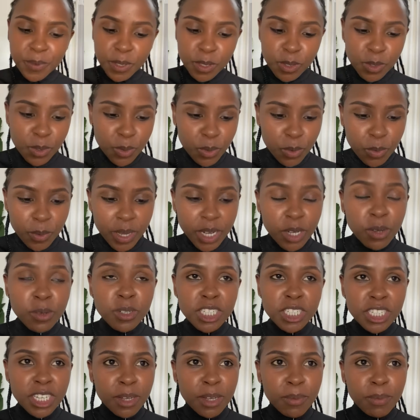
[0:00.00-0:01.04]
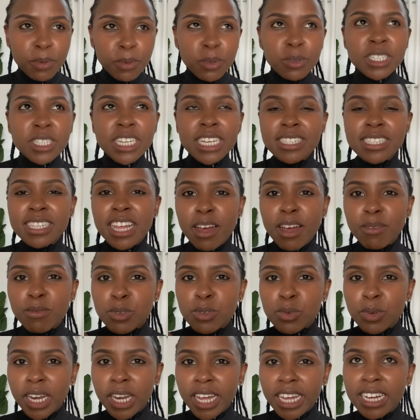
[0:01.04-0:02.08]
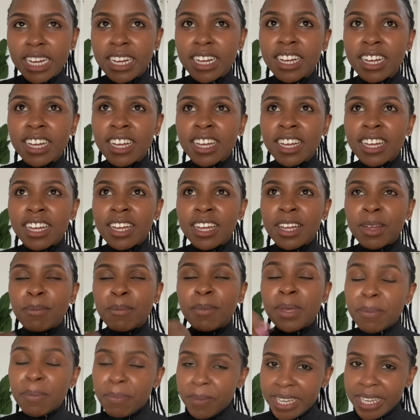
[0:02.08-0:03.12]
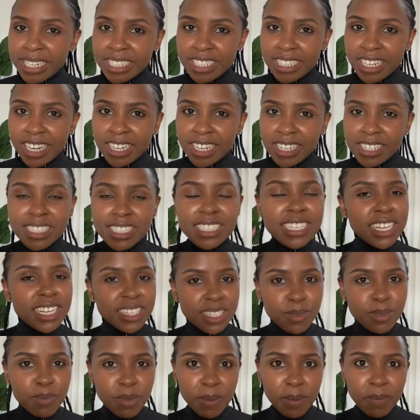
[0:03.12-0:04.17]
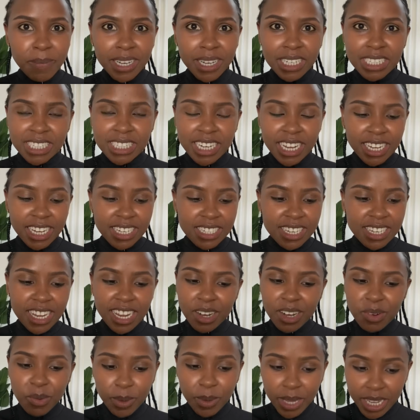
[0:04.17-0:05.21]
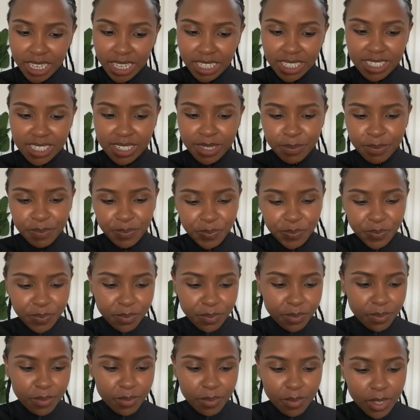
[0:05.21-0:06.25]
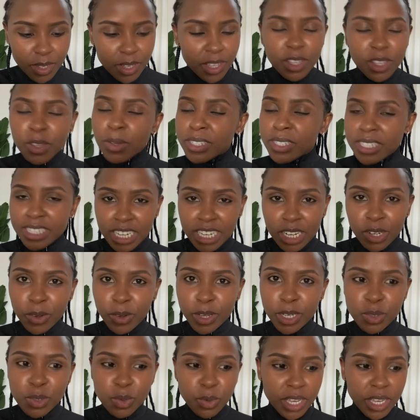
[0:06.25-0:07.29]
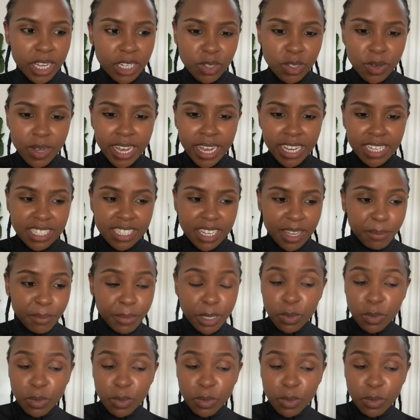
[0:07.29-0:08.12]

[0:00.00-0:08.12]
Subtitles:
So when you ship, you just have to like be patient and wait. You're still going to get your item.